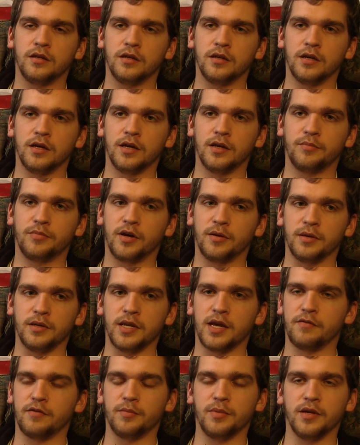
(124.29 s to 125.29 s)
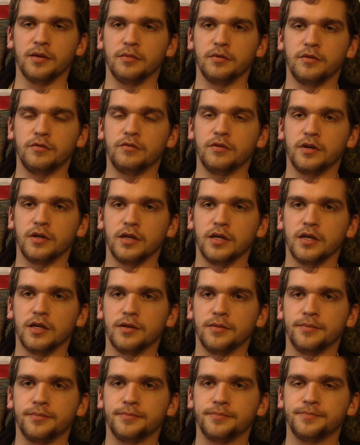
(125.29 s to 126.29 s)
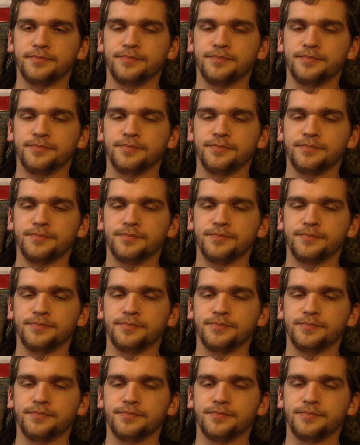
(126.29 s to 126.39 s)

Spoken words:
I'd probably never be able to run again.